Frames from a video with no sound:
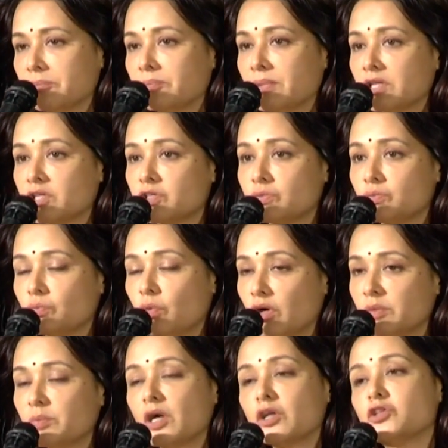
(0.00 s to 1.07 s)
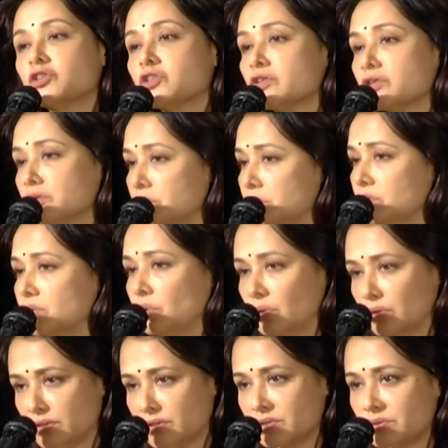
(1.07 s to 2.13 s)
But what about children who
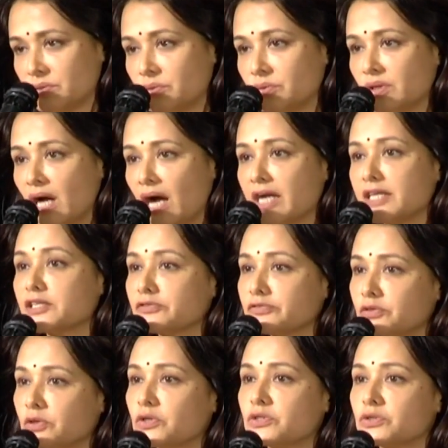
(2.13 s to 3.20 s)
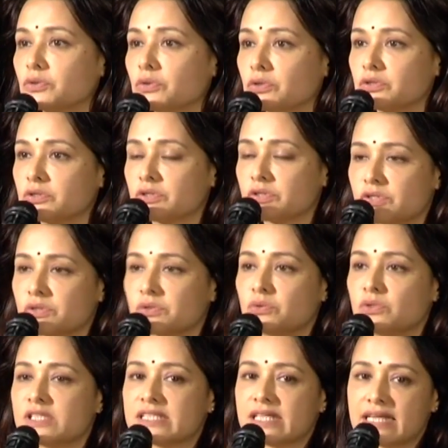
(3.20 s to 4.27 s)
don't, who can't afford to go to the
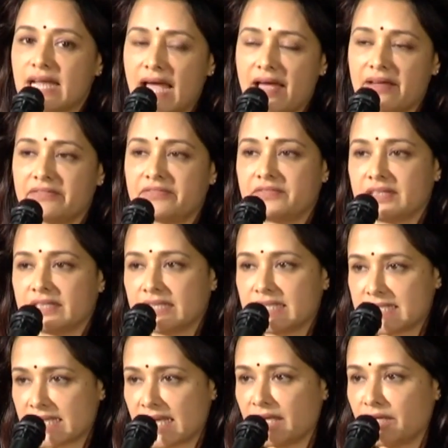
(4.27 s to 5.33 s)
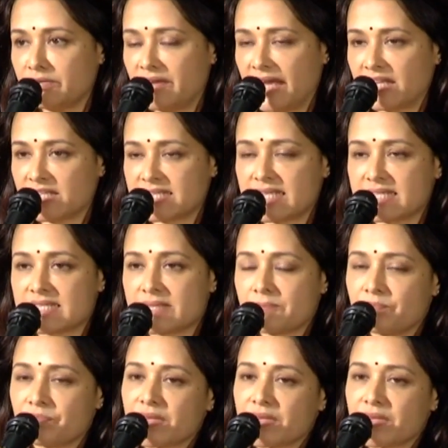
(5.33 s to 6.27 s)
schools that have this kind of access?